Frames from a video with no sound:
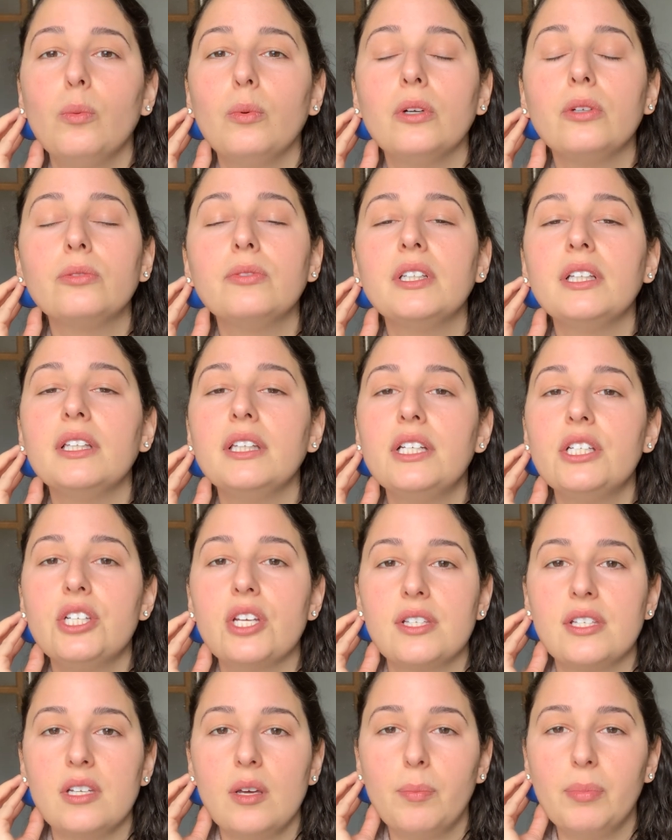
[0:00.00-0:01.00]
We're really
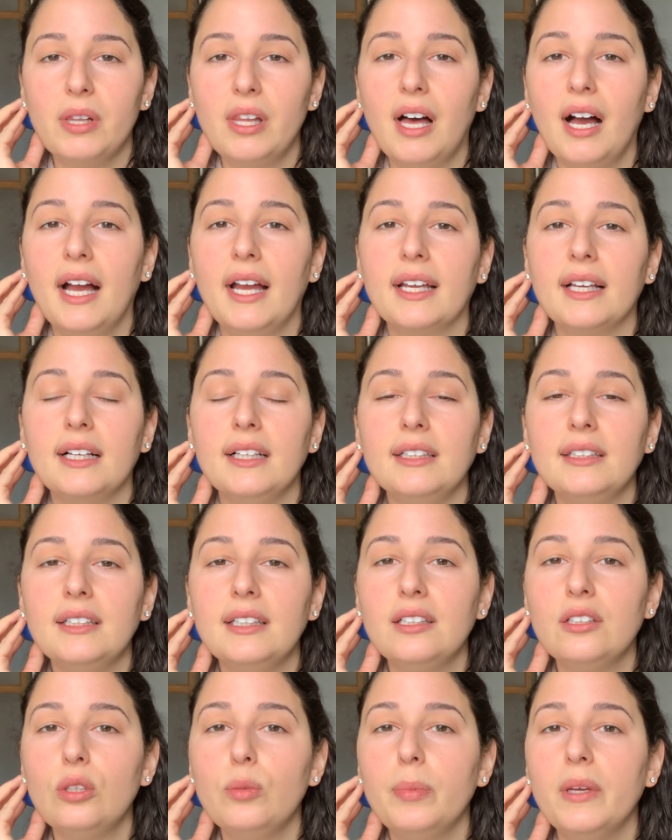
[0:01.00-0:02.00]
just applying a
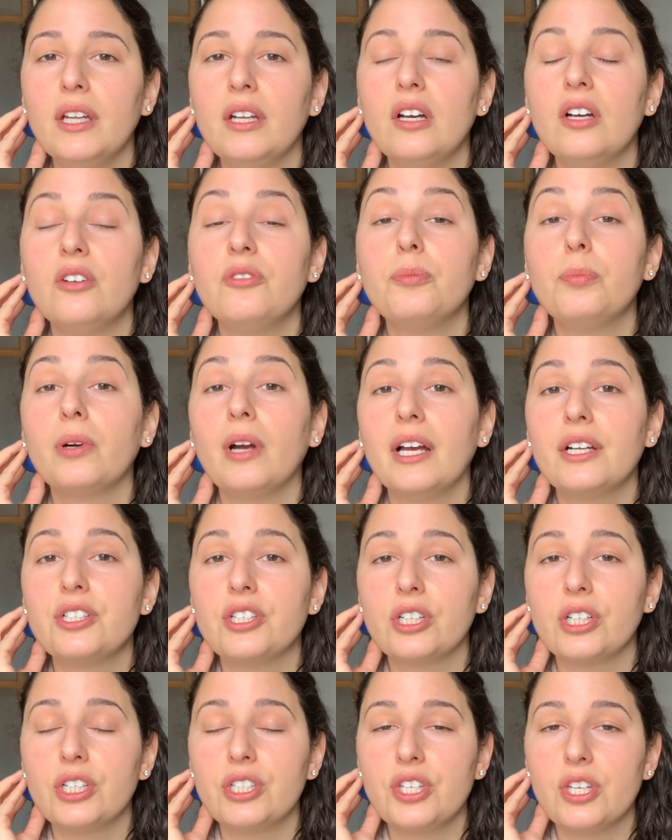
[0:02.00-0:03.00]
little bit of
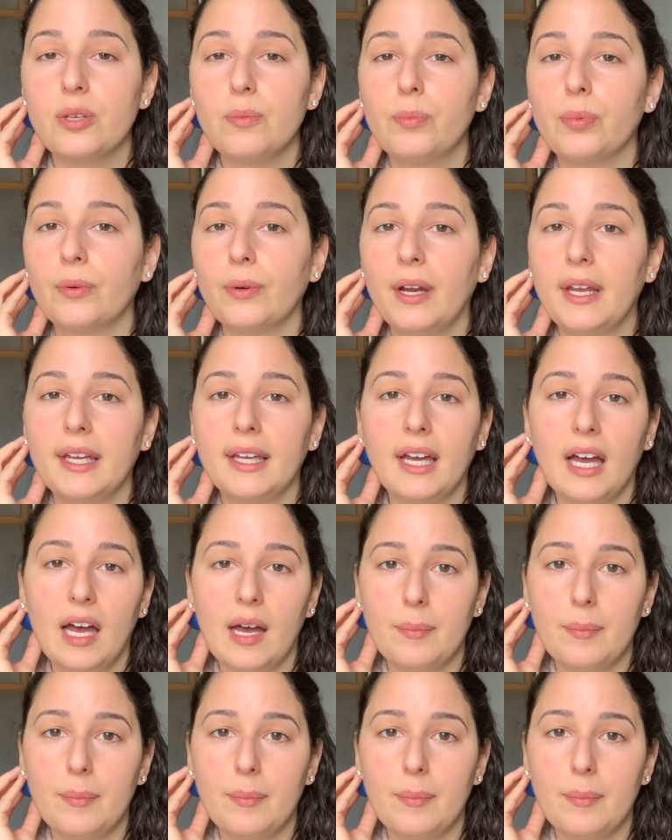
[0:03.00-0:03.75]
pressure to break